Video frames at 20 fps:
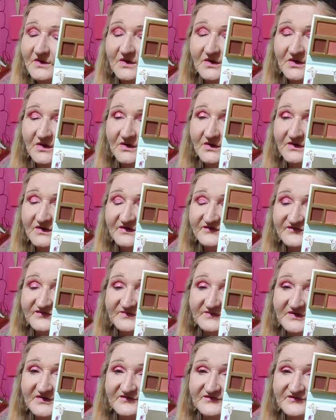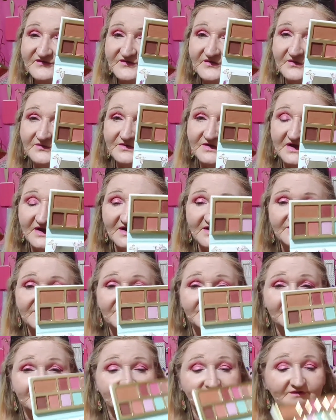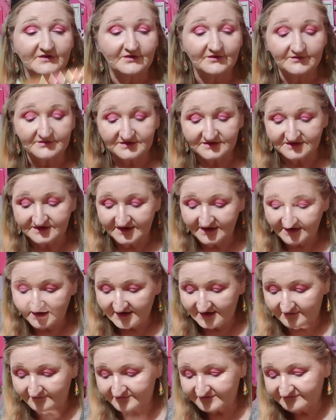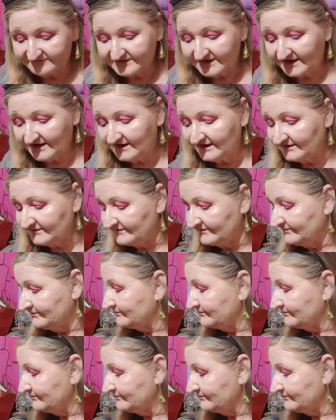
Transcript: oh, it smells so nice. So yeah, we've got